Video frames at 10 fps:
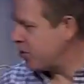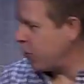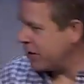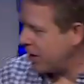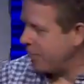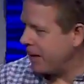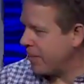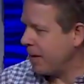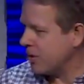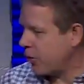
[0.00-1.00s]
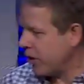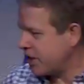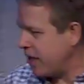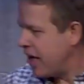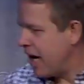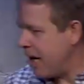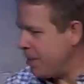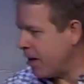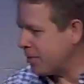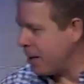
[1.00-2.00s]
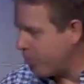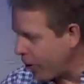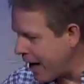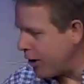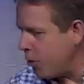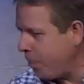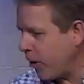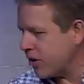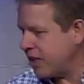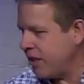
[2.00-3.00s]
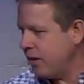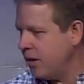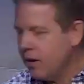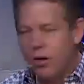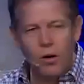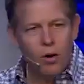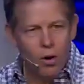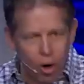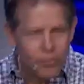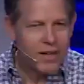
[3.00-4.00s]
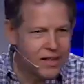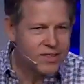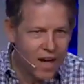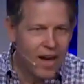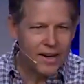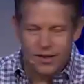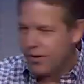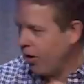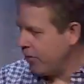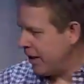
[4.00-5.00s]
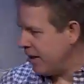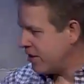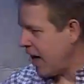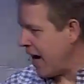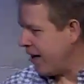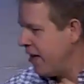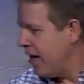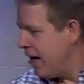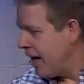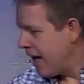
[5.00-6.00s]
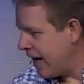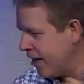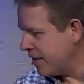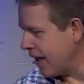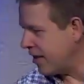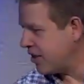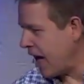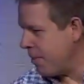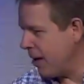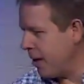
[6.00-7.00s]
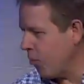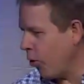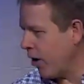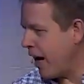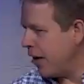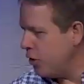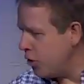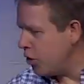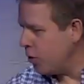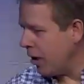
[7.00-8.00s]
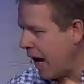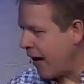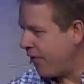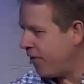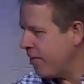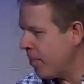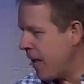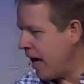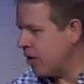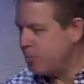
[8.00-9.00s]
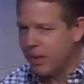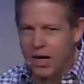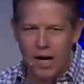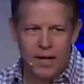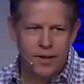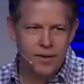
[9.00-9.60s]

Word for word: when somebody becomes a Christian, he becomes a brand new person on the inside. On the inside, he is not the same anymore. A new life has begun.